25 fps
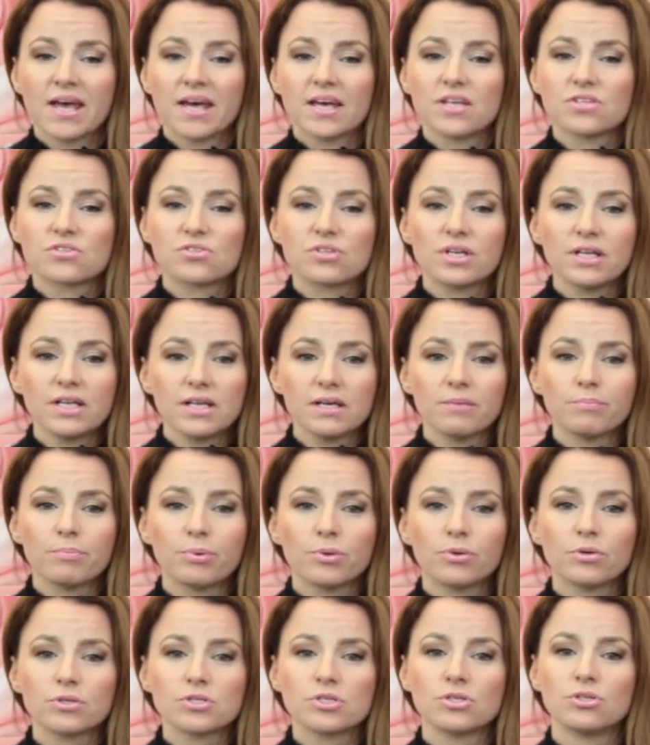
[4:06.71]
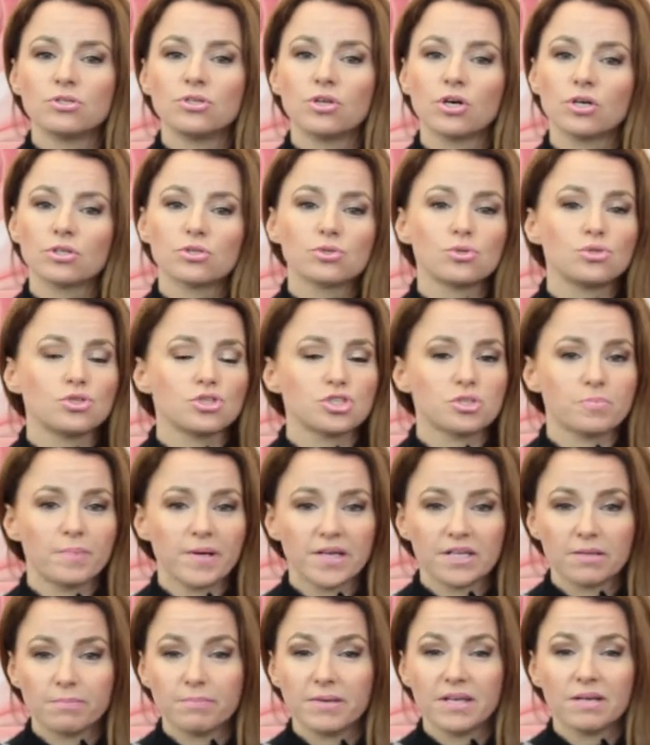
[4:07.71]
It's really important not to just
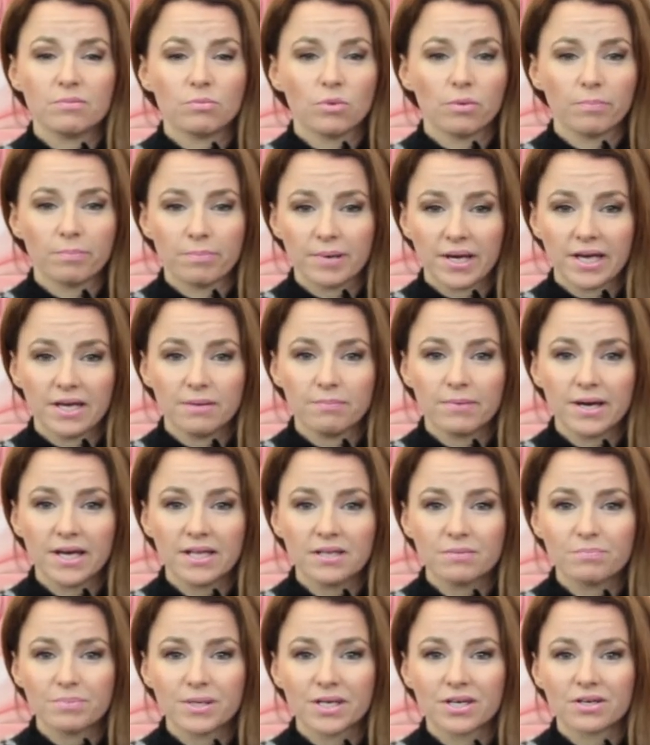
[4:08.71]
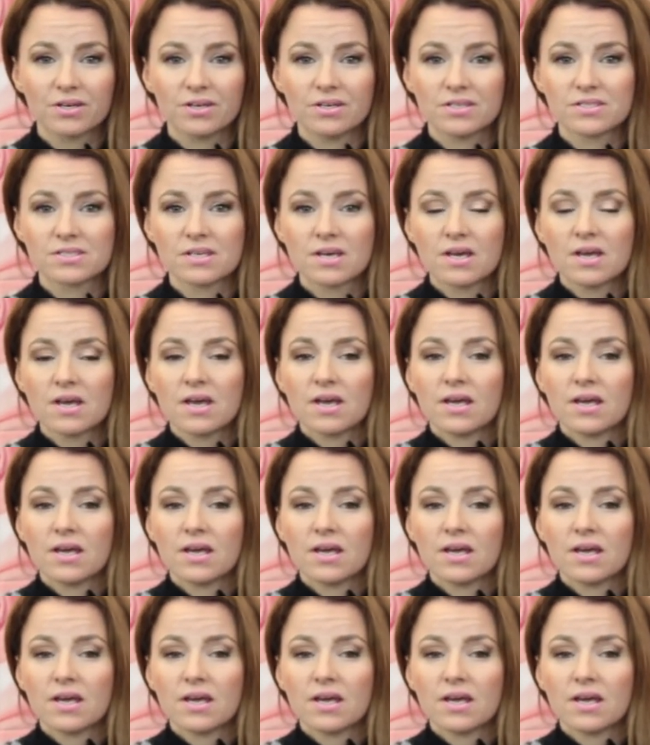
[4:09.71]
pay the minimum payment, because